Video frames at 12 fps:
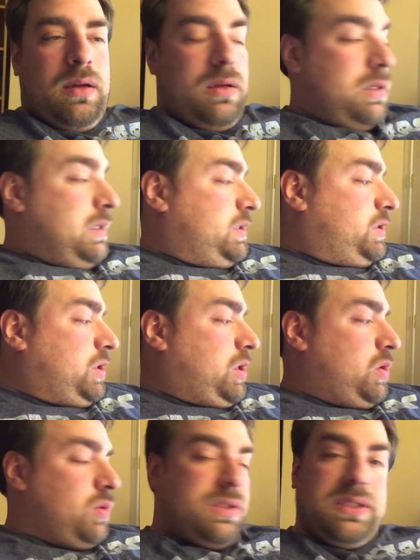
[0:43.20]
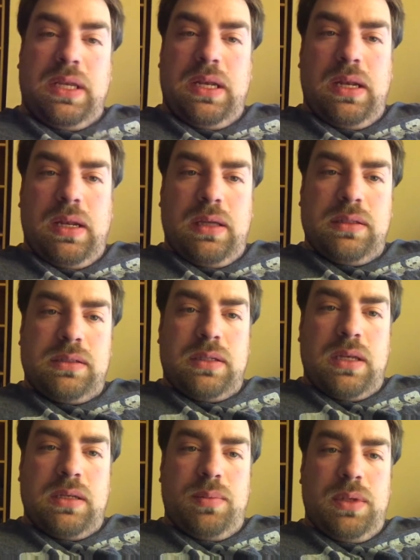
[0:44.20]
Uh, so Sunday nights
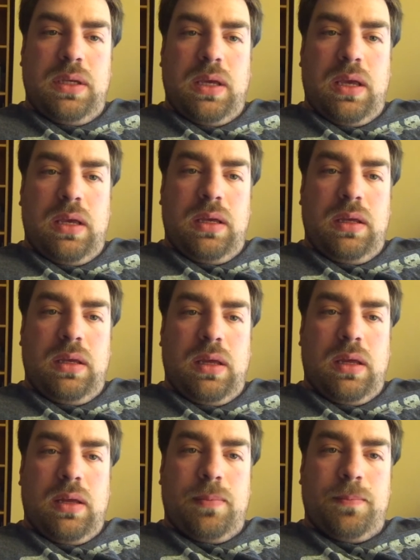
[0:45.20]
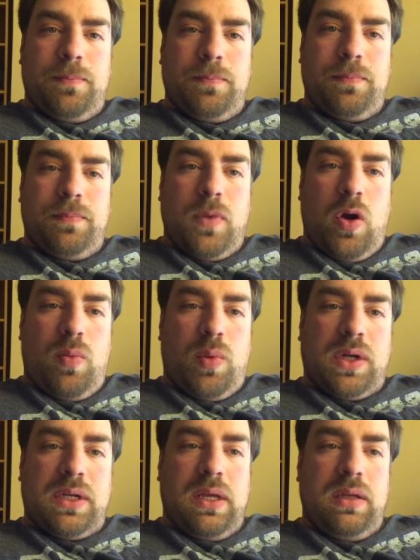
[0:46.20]
tend to be a um,
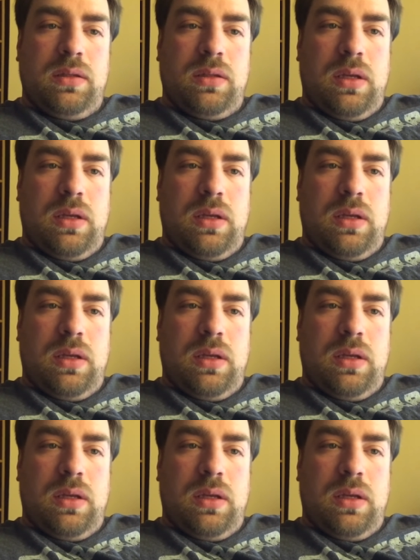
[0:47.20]
homework night.